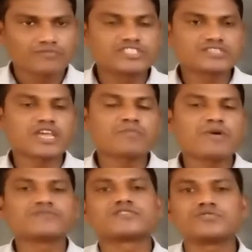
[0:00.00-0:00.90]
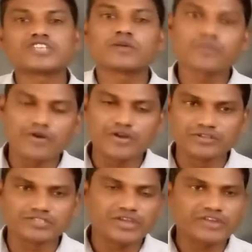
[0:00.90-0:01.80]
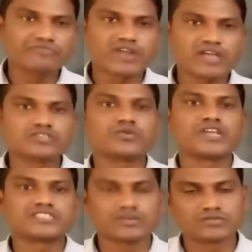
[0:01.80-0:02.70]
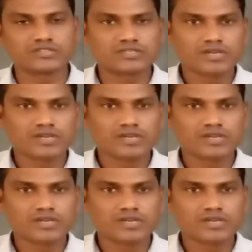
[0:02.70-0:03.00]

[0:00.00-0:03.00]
which type of sounds are produced? Infrasonic sounds.